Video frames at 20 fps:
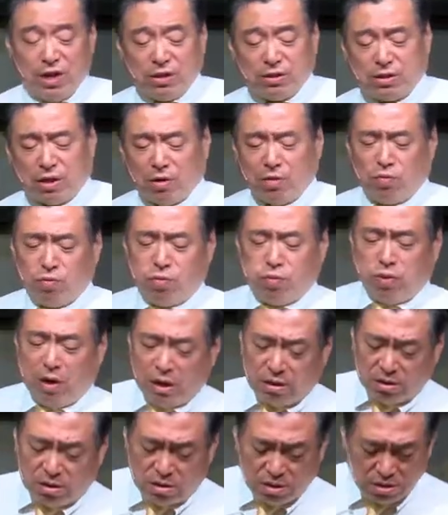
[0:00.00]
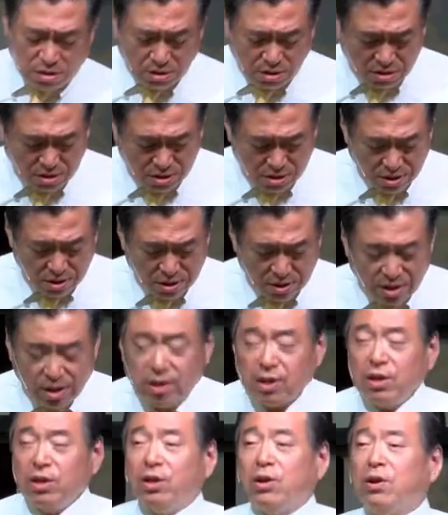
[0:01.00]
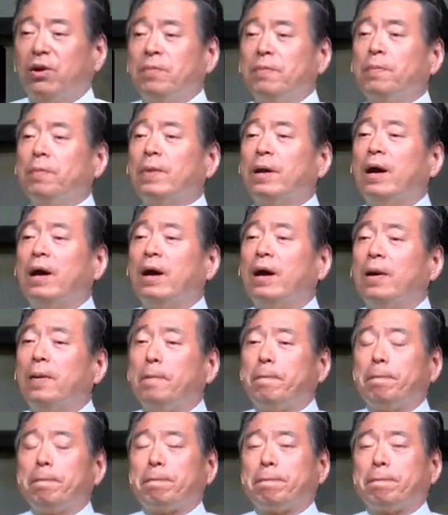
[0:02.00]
So what the, you know, um,